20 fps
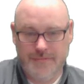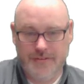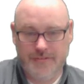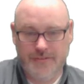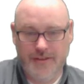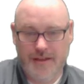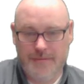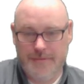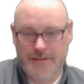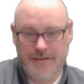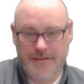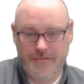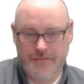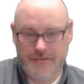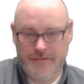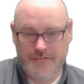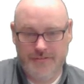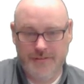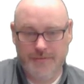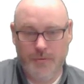assignment here,
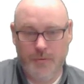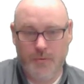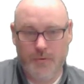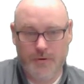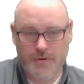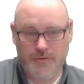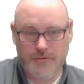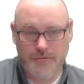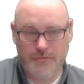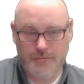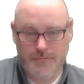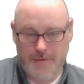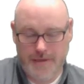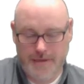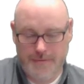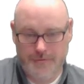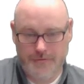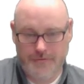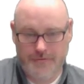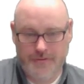these Civil War
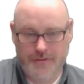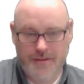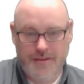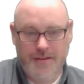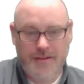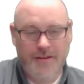newspapers.